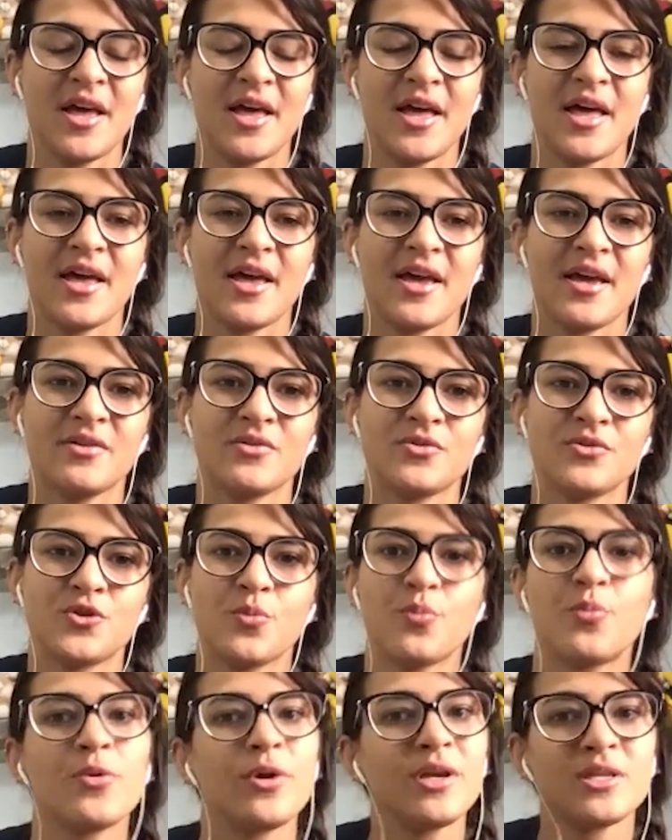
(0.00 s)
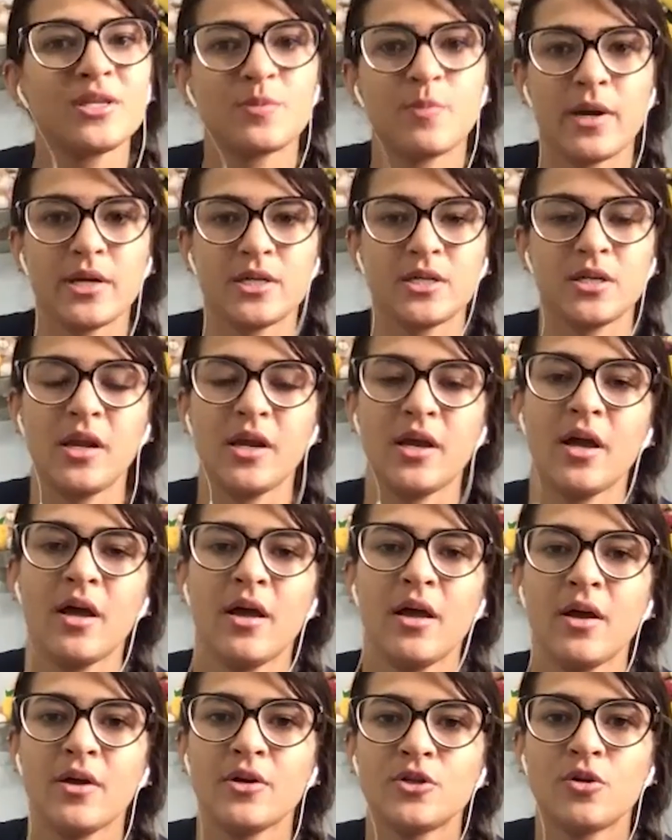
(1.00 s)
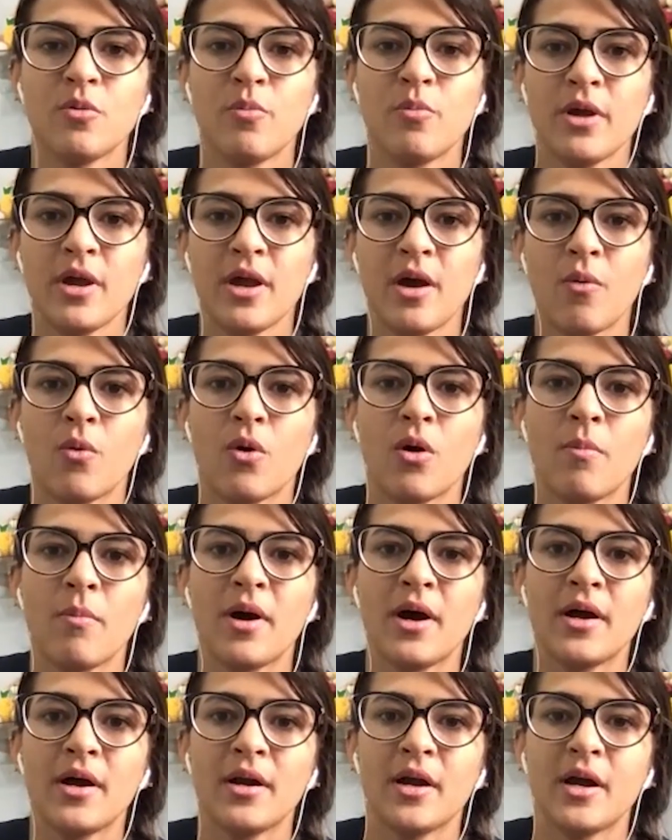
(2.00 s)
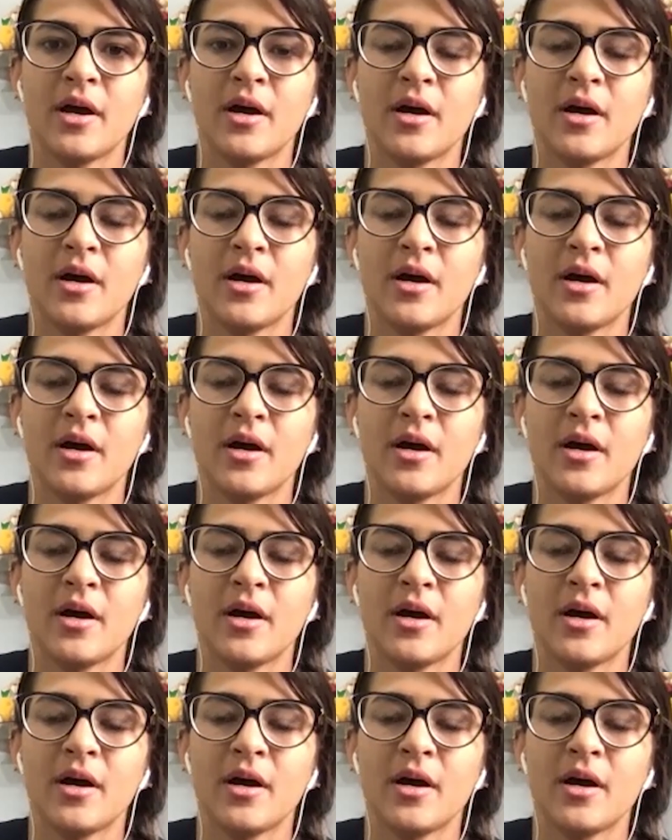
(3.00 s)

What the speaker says: and to bring, especially to bring a woman.